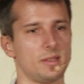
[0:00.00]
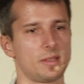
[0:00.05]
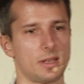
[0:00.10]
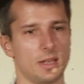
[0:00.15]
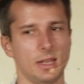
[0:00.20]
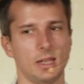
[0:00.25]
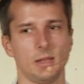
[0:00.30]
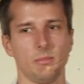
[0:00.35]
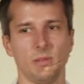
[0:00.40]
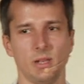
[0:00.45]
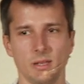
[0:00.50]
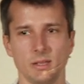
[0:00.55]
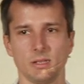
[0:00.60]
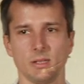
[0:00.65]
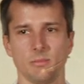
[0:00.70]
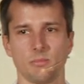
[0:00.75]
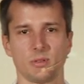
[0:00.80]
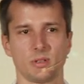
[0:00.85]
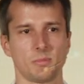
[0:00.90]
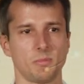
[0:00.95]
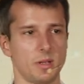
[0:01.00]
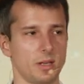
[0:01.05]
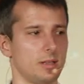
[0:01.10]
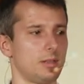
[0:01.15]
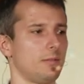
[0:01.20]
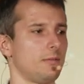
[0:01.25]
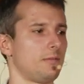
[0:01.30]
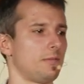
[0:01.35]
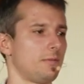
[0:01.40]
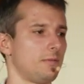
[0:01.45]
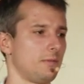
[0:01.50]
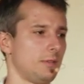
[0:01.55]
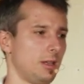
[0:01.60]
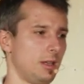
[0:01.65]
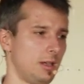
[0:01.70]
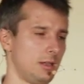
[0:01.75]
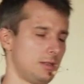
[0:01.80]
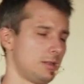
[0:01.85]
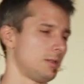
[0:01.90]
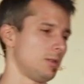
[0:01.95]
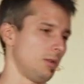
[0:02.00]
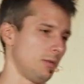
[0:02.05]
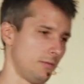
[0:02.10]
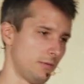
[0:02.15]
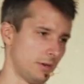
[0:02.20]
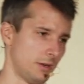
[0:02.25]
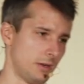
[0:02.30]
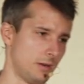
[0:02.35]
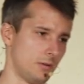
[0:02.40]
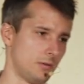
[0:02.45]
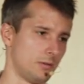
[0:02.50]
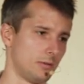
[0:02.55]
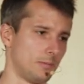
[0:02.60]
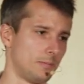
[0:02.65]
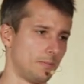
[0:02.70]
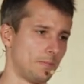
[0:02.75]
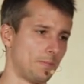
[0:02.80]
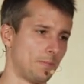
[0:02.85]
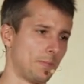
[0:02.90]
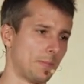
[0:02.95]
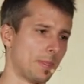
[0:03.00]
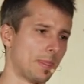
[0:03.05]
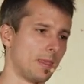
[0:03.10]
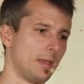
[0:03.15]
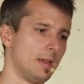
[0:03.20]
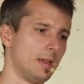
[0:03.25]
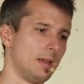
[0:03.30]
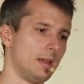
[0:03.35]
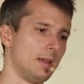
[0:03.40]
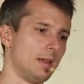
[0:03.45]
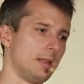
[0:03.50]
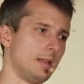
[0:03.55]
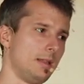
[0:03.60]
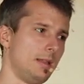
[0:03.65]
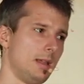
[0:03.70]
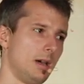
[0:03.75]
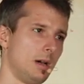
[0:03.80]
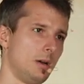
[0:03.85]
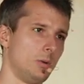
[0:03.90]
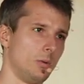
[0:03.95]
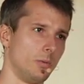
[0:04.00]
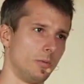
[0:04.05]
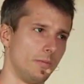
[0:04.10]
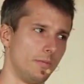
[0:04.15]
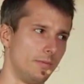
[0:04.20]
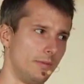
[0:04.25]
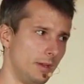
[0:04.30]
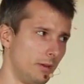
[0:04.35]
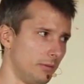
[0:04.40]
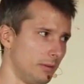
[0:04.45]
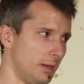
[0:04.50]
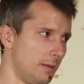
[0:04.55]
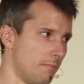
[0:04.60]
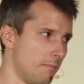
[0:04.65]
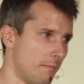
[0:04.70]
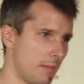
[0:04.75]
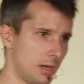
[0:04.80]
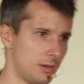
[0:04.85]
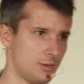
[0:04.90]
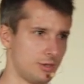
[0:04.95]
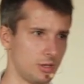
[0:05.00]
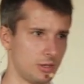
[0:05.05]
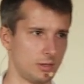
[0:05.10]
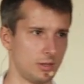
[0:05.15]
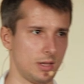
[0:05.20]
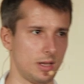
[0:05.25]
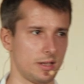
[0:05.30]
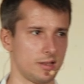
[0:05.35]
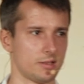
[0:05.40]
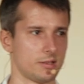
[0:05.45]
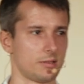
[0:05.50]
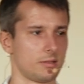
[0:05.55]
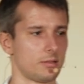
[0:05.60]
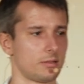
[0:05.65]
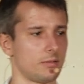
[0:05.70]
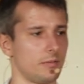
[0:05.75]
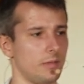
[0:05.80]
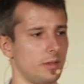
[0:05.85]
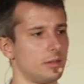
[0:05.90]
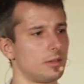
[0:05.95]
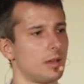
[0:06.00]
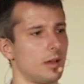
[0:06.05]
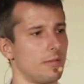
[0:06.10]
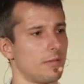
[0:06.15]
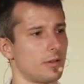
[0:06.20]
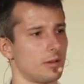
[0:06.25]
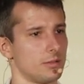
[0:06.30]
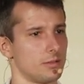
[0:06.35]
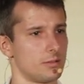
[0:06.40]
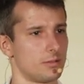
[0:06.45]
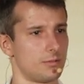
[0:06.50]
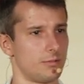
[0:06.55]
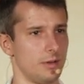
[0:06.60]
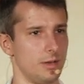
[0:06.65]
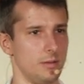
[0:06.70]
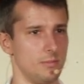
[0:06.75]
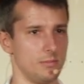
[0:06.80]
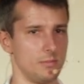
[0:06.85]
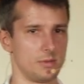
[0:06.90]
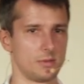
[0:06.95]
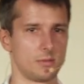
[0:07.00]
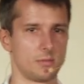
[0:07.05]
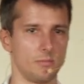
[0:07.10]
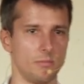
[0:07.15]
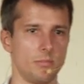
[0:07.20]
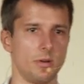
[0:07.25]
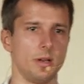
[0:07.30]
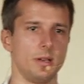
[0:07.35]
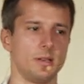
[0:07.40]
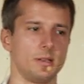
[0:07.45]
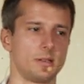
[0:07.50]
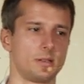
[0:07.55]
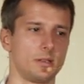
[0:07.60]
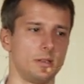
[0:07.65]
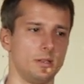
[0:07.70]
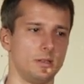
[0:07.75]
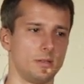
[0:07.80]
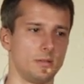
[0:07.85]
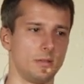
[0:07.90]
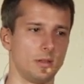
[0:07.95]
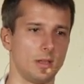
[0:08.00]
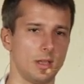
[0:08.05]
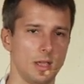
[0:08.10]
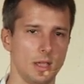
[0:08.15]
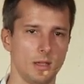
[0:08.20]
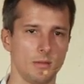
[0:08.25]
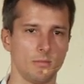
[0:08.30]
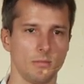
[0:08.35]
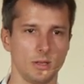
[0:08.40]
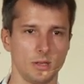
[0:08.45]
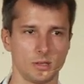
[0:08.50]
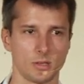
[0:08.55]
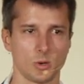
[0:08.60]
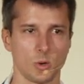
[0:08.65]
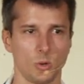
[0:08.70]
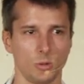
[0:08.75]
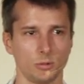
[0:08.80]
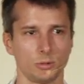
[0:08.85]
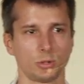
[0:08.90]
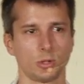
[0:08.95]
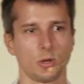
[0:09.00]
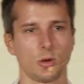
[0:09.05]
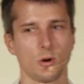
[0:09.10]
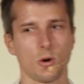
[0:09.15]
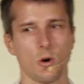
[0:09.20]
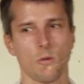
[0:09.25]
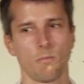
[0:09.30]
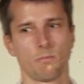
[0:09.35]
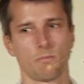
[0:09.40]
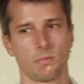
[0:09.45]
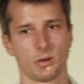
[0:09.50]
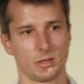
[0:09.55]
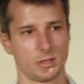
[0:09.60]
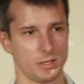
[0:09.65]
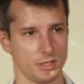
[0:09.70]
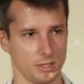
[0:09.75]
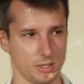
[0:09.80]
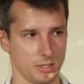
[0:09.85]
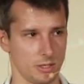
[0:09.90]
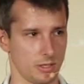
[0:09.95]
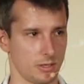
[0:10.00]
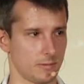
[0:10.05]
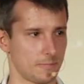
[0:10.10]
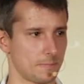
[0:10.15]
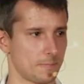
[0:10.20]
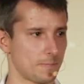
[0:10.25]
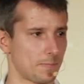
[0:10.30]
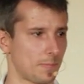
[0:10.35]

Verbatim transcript: the scalability perspective, it's not very good. Now, the only magic dust that Kafka Streams brings into the game is called C O B partitioning.